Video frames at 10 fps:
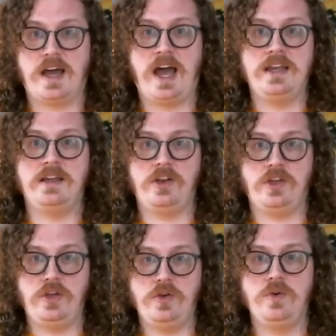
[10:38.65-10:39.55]
I can
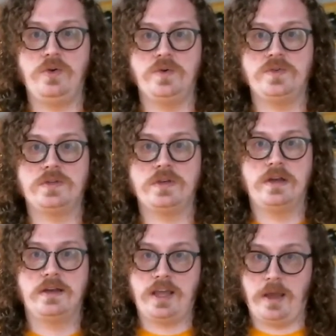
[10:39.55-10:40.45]
use
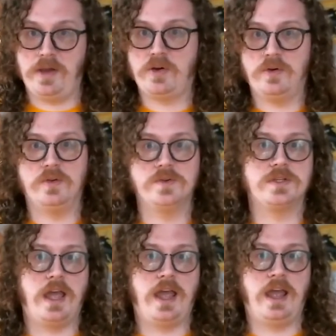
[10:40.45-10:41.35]

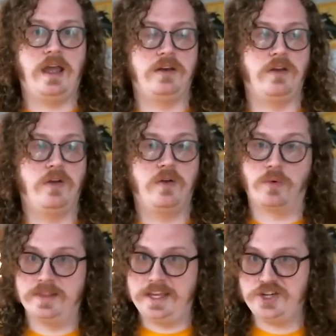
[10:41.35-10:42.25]
chemicals and
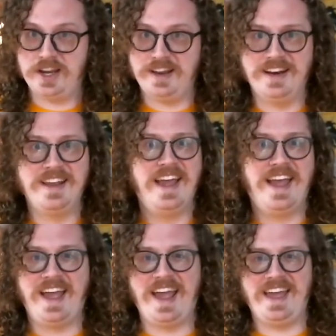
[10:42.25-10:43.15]
religion
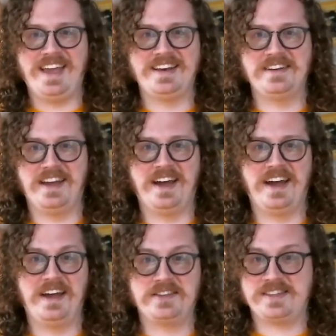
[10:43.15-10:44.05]
and
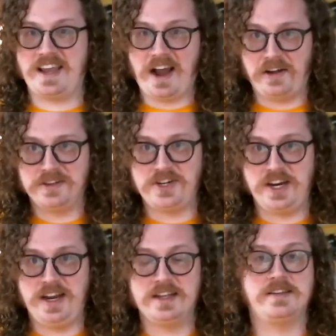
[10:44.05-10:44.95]

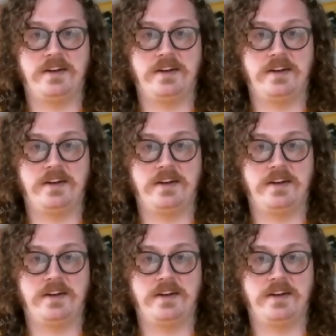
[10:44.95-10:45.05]
psychology and stuff